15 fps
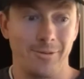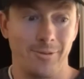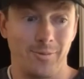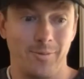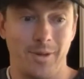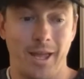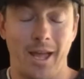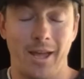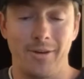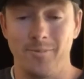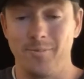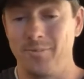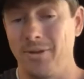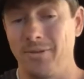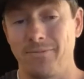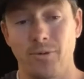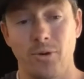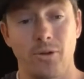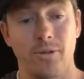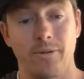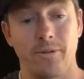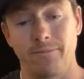Adam,
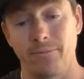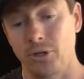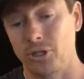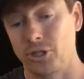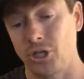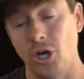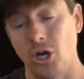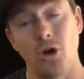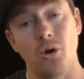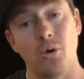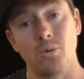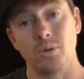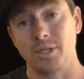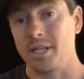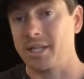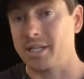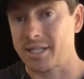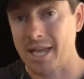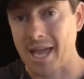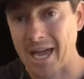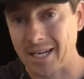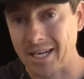the first show was in this
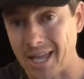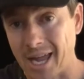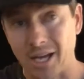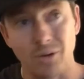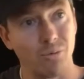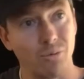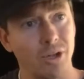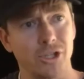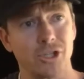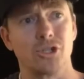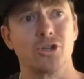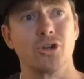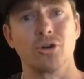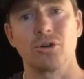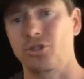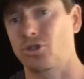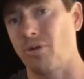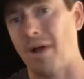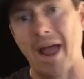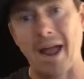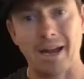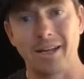Cadillac, and we're on this dirt
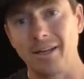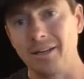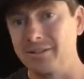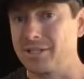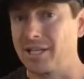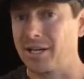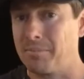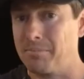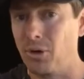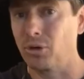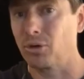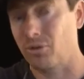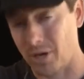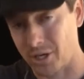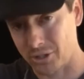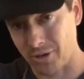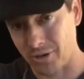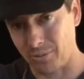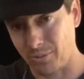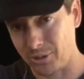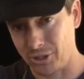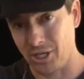track. It's like a motocross
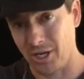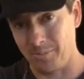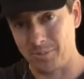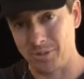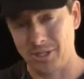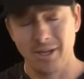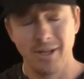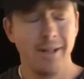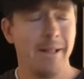track with jumps.